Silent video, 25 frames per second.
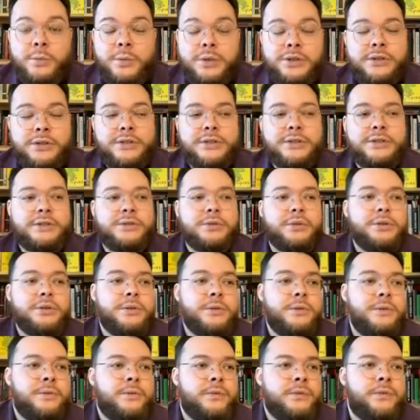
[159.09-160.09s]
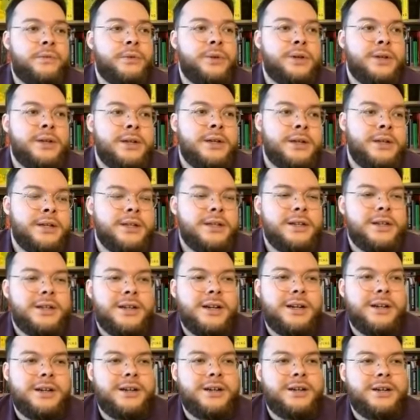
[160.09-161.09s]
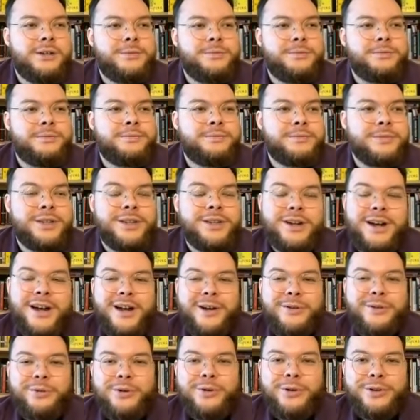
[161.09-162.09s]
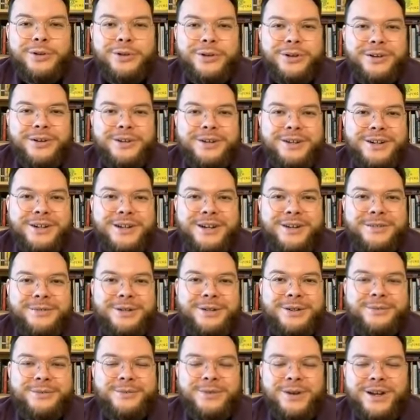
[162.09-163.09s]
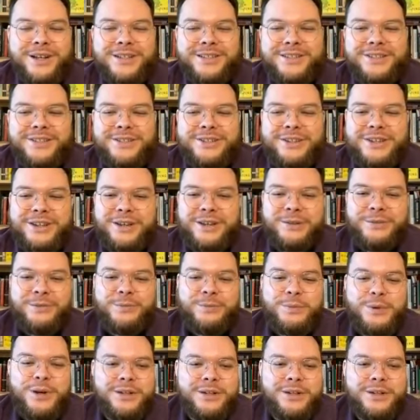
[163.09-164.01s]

which is sort of an eye roller of an advice to give.